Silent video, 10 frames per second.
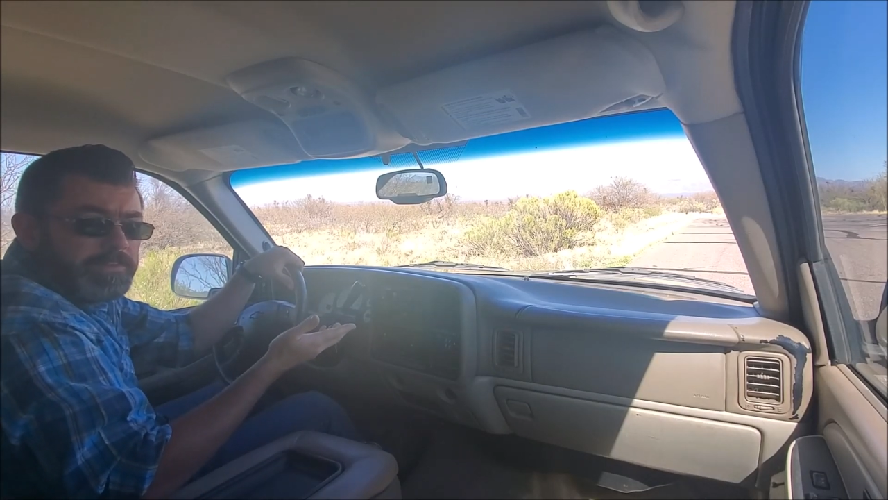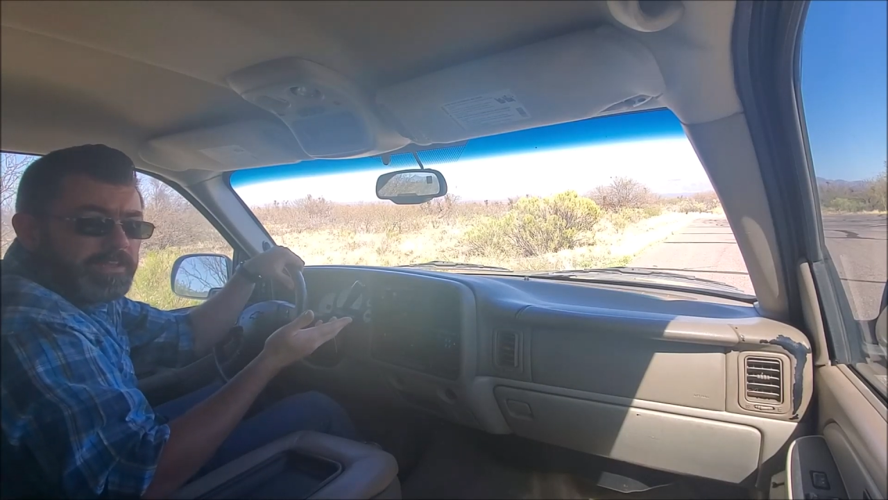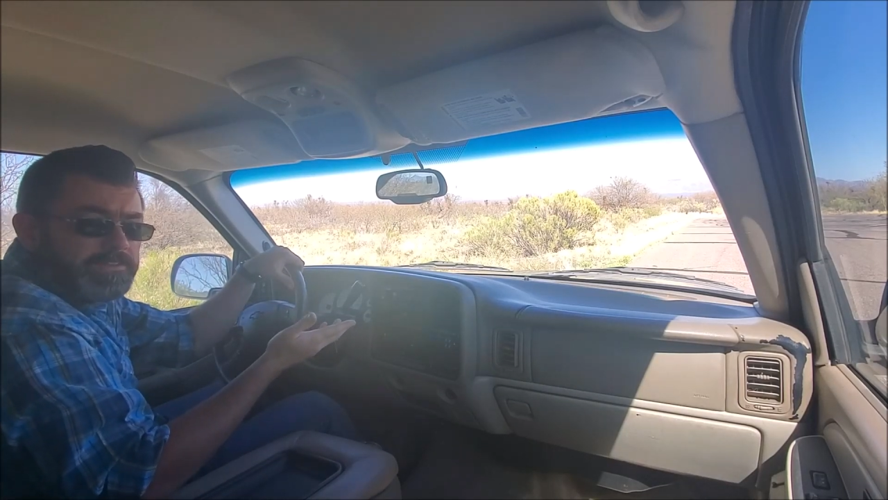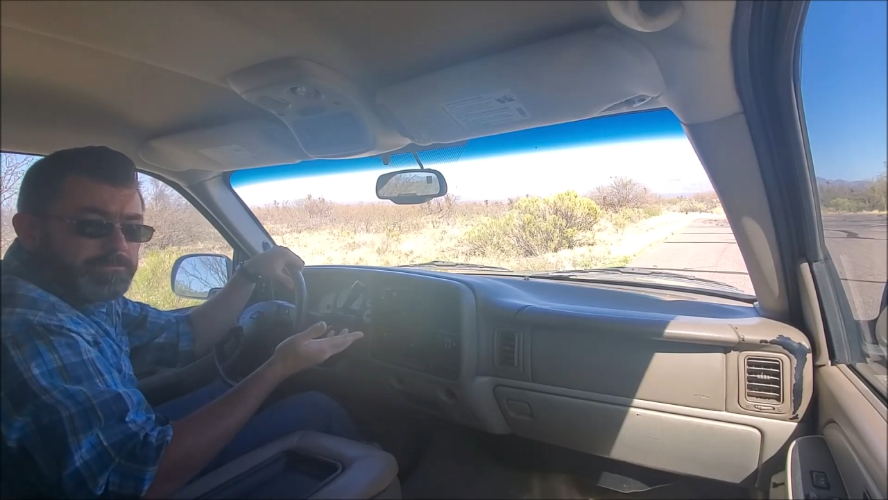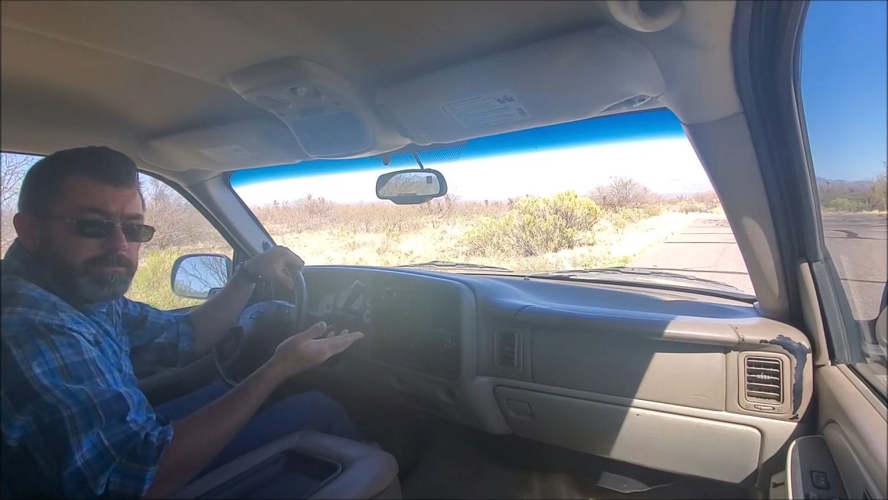that
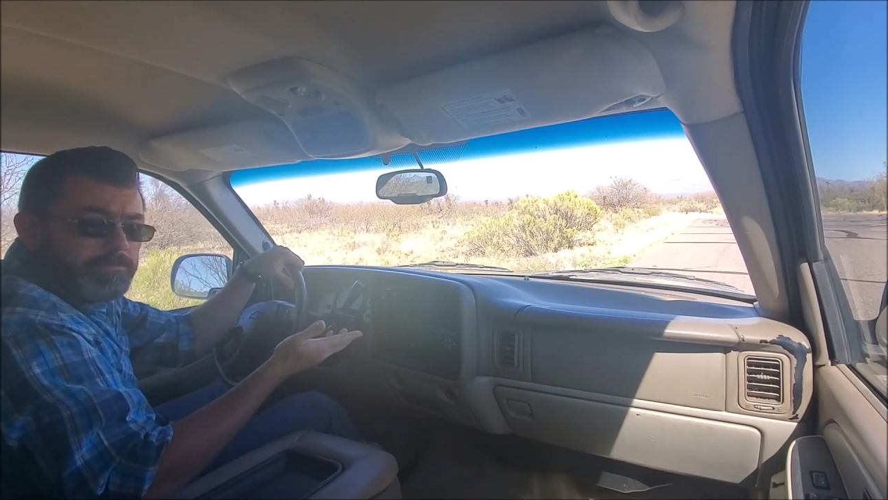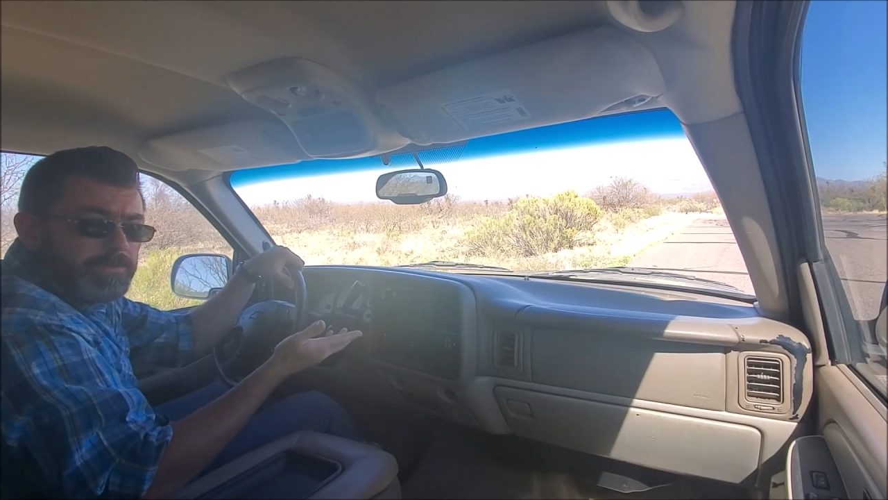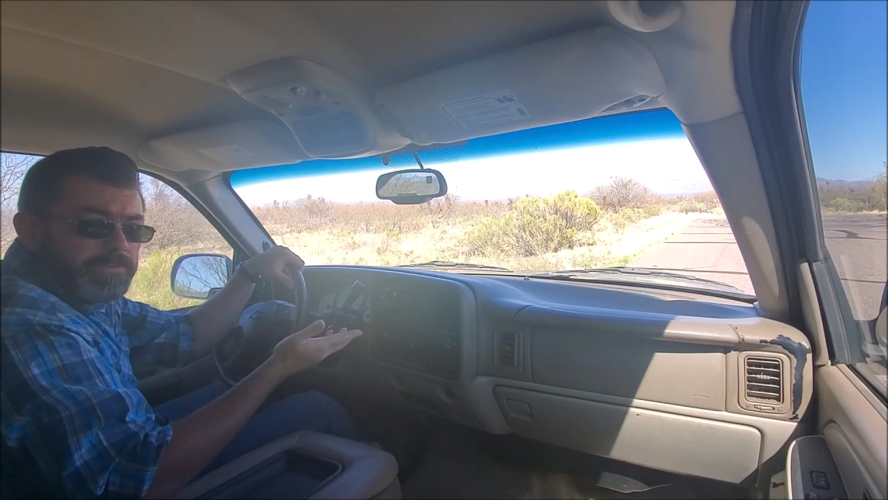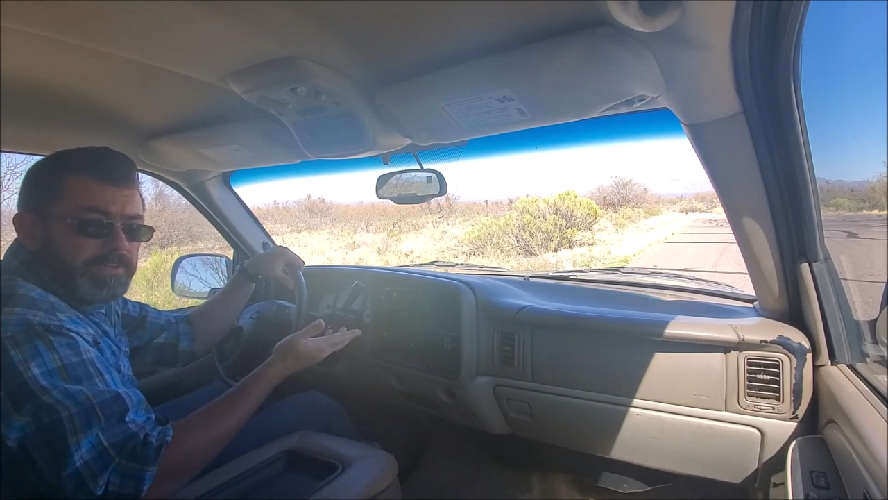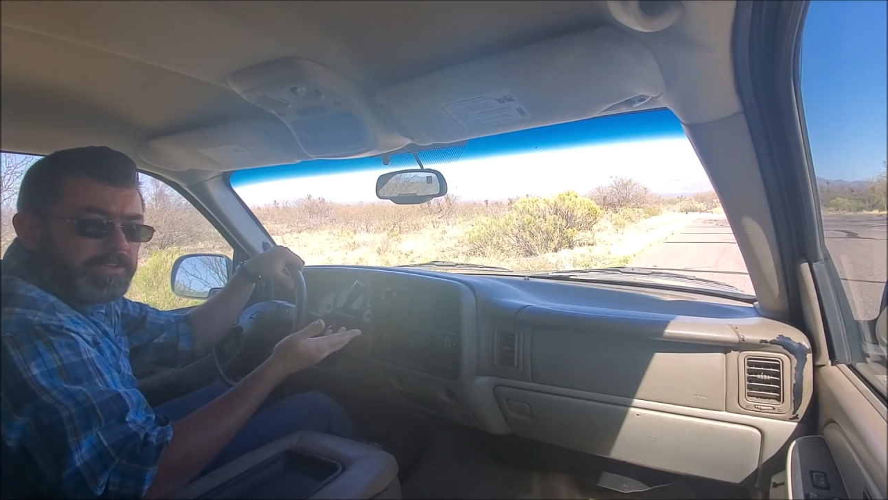hasn't been
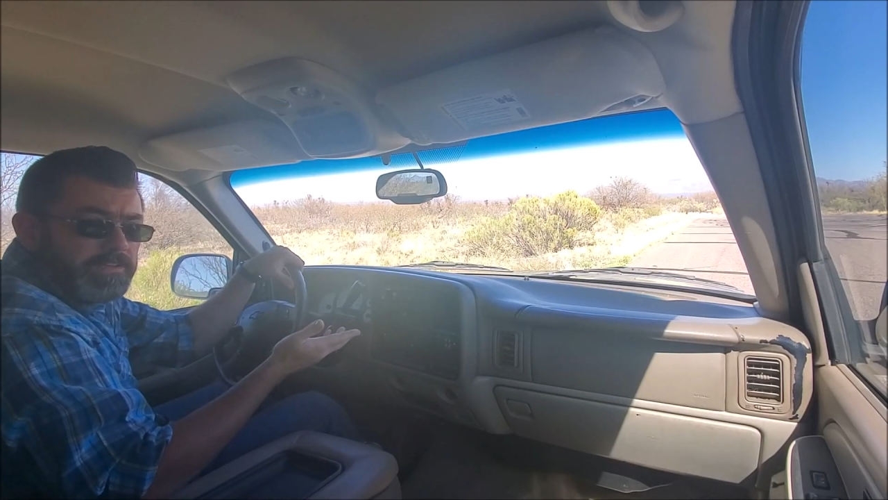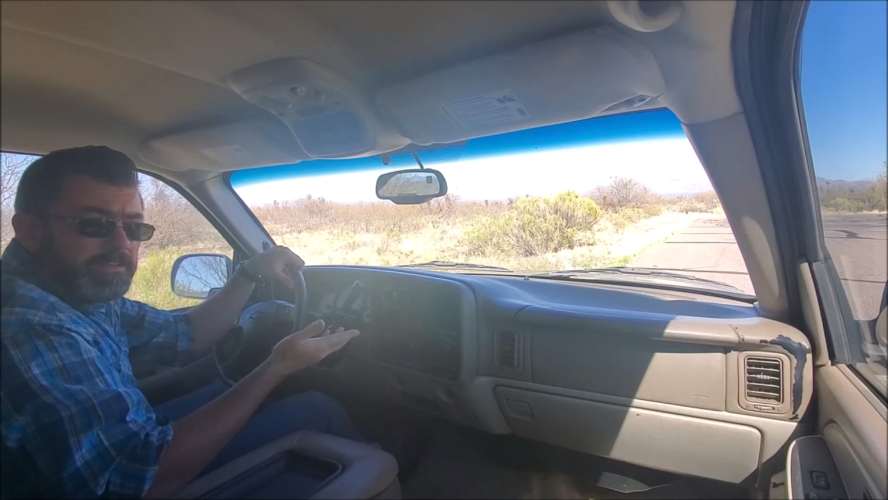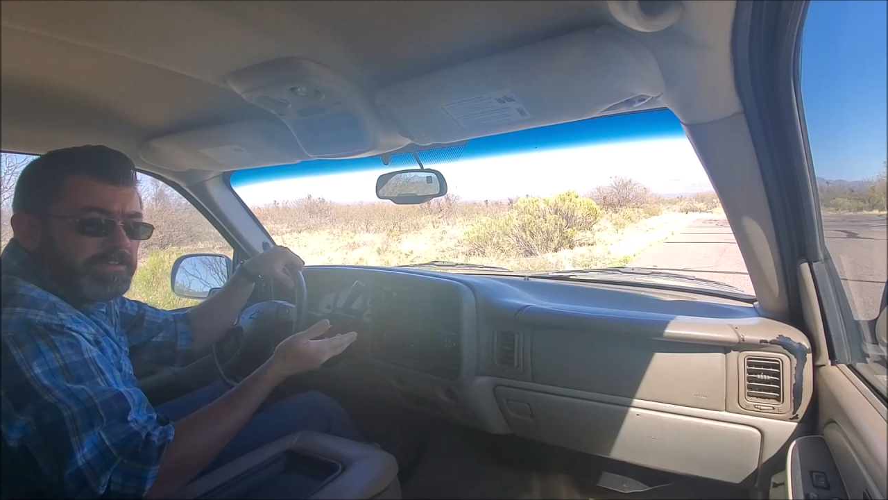built yet,